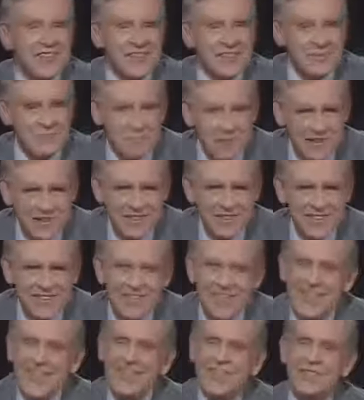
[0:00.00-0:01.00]

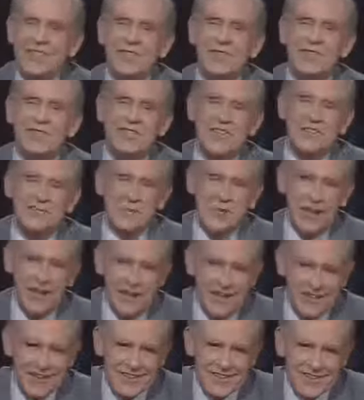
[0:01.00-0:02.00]
tremendous issues that we
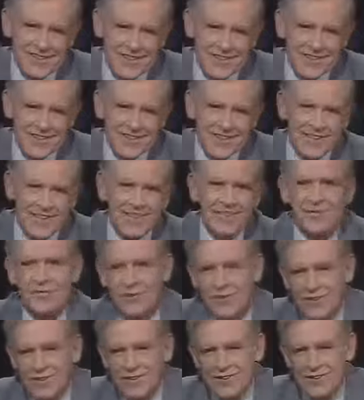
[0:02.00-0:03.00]
are discussing:
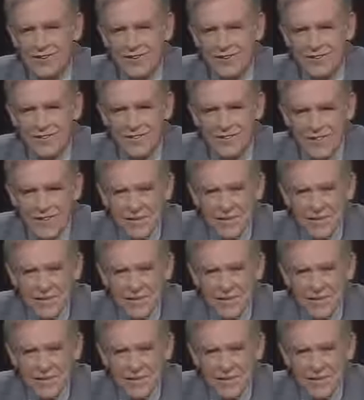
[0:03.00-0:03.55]
infinity,